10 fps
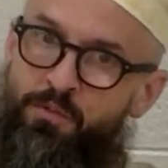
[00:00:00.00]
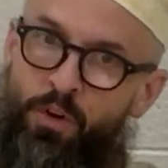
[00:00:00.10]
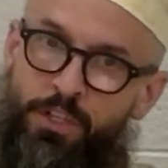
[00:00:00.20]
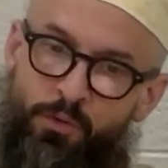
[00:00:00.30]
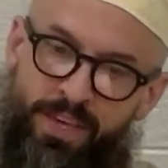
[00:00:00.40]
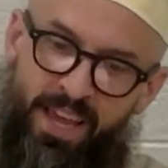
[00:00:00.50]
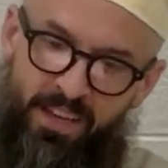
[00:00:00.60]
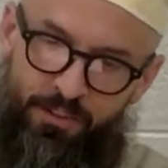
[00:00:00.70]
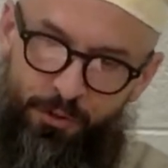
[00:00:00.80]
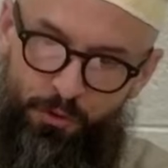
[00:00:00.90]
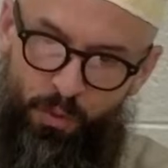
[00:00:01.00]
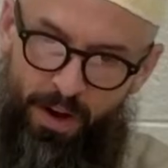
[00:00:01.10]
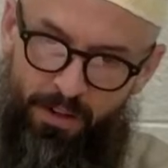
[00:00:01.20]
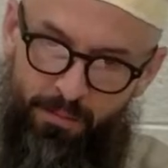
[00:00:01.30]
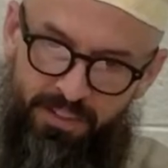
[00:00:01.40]
of what you can't do,
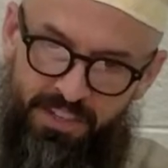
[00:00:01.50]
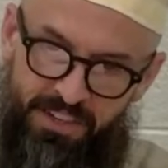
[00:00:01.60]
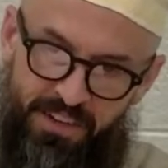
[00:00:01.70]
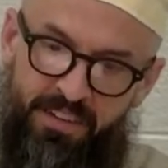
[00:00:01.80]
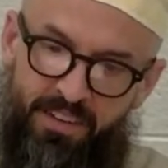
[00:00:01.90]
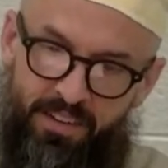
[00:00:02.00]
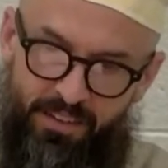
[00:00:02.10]
while Medina